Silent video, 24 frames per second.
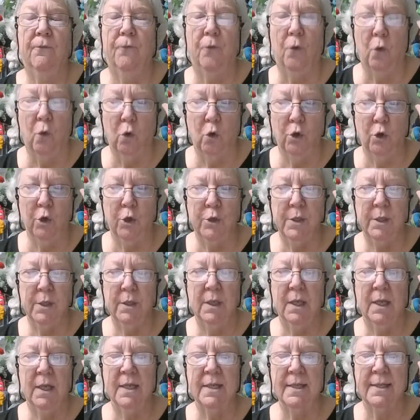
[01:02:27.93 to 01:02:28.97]
Ford
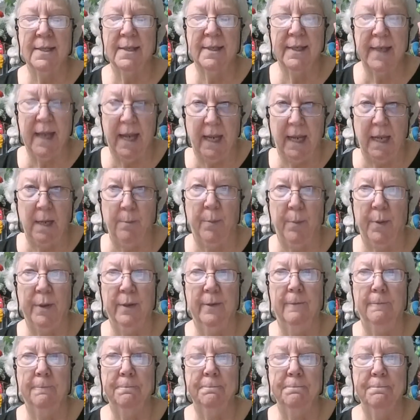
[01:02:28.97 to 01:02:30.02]
Escape.
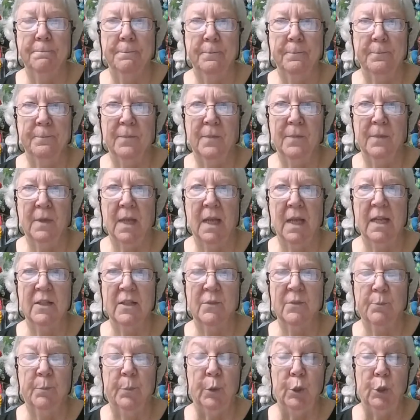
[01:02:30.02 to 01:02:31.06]

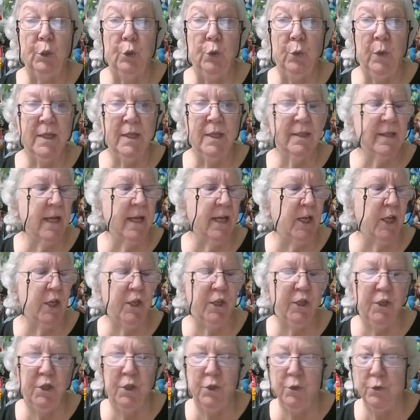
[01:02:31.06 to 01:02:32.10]
It's blue and it's got a
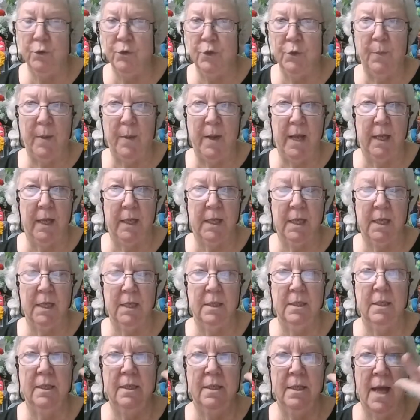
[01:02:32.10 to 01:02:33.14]
huge back
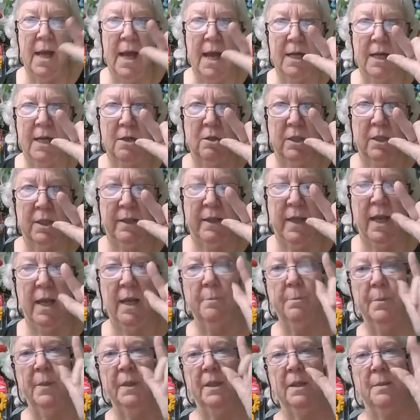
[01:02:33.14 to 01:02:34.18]
end. Not only
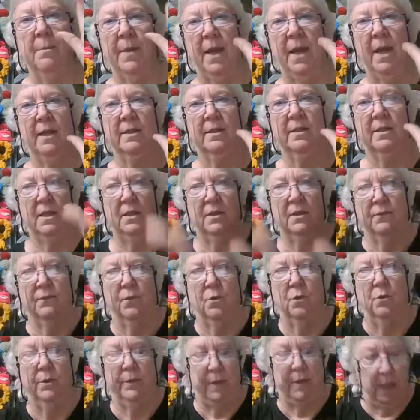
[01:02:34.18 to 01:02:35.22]
that, but the back seats
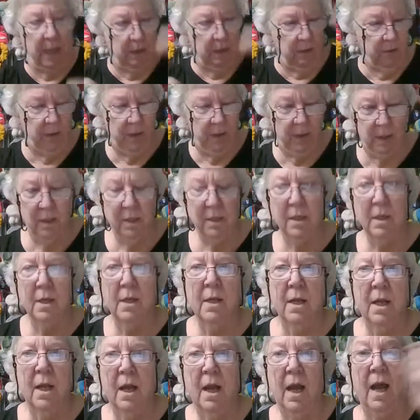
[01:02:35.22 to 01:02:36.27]
fold down.
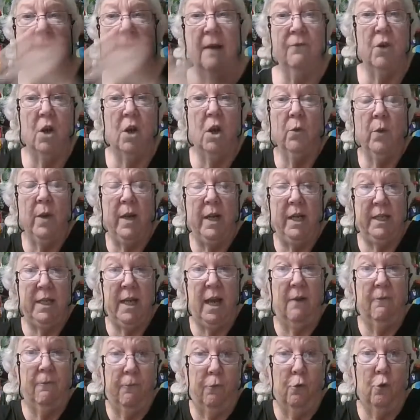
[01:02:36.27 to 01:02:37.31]
I've already
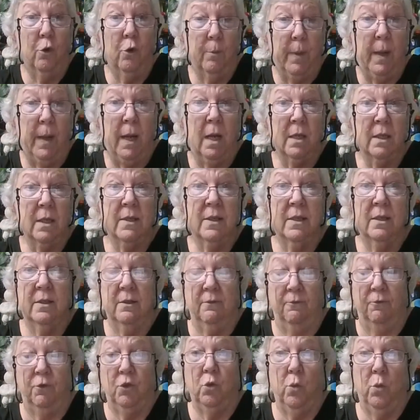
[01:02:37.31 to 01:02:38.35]
got 4
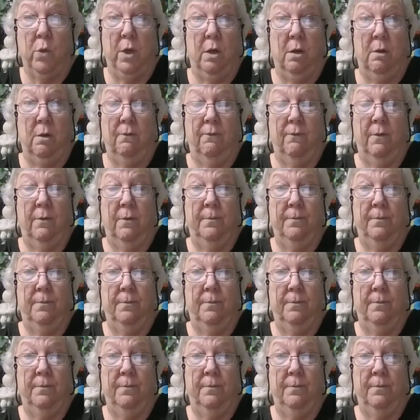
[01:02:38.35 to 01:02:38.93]
boxes of 12.